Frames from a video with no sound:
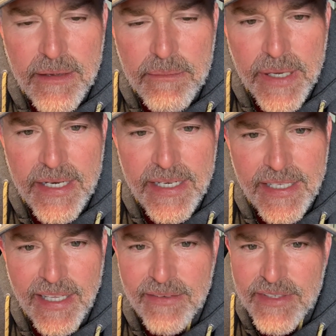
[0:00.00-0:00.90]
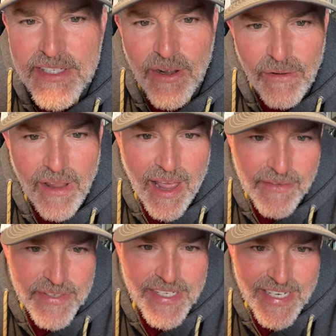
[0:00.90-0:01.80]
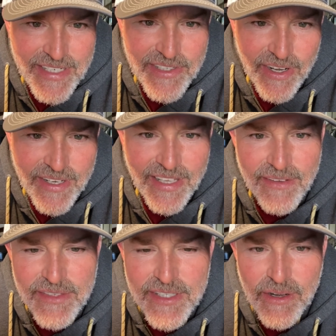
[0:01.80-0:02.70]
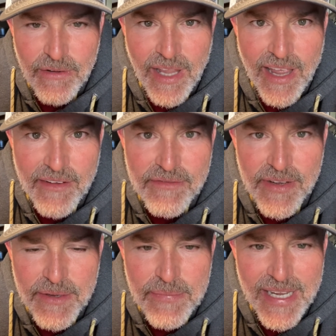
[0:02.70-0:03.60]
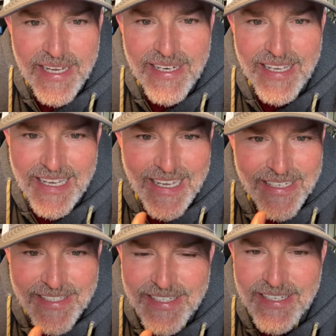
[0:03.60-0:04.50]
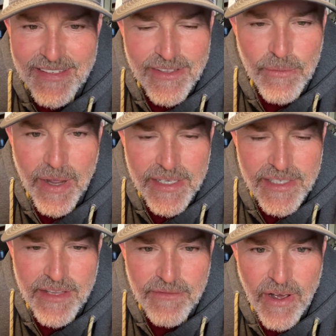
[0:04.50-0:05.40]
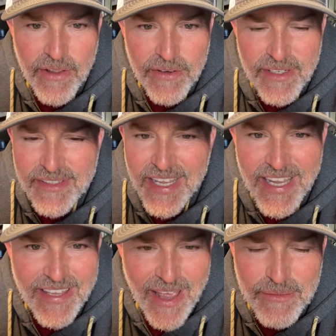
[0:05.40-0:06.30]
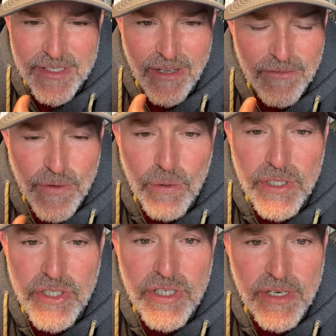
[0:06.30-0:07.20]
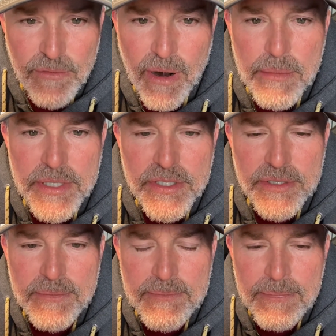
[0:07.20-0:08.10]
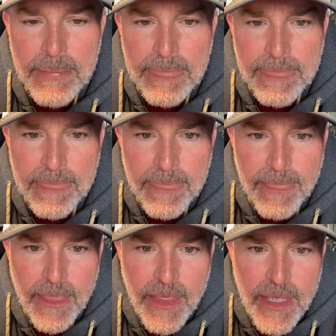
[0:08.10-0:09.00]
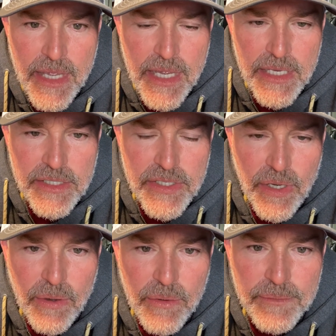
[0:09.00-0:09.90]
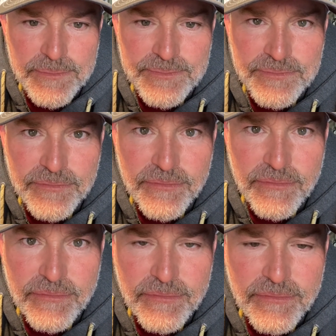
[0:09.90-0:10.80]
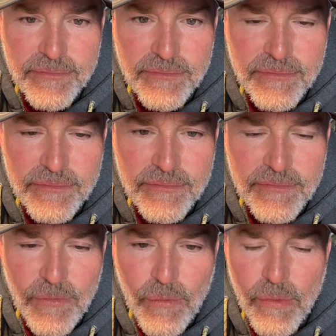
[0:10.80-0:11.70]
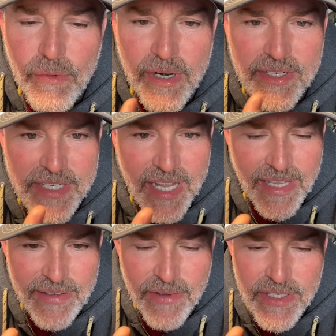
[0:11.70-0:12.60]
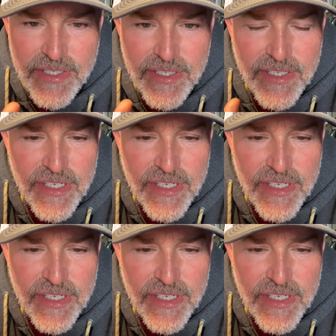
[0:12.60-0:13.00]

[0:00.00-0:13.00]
But he lived his whole life as an Esau. He lived his whole life being against the ways of the Father and thinking that was all foolish and rubbish. And so, where does that leave us?